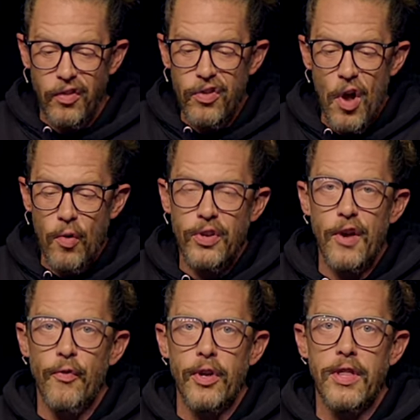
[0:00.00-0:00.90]
no
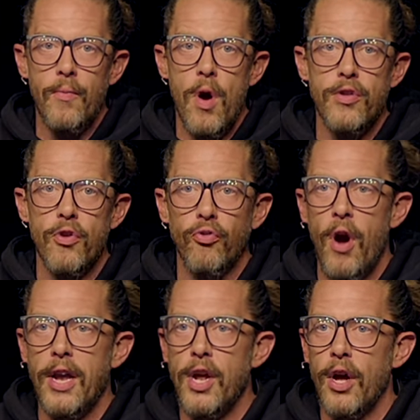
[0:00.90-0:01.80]
different than when you're
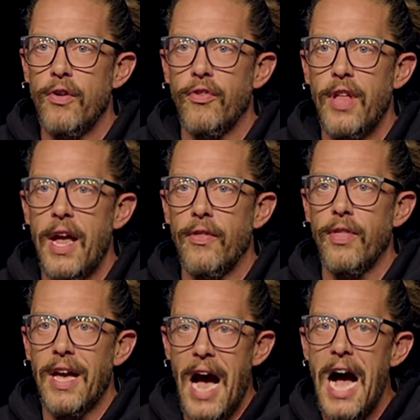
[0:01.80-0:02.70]
trying to understand
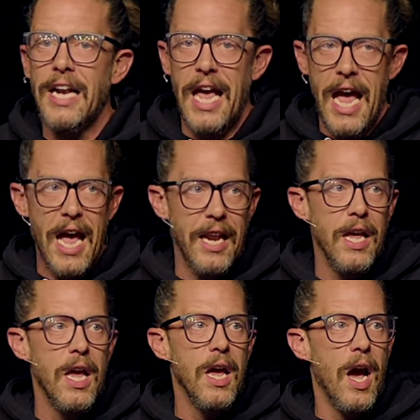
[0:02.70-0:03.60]
the Godhead.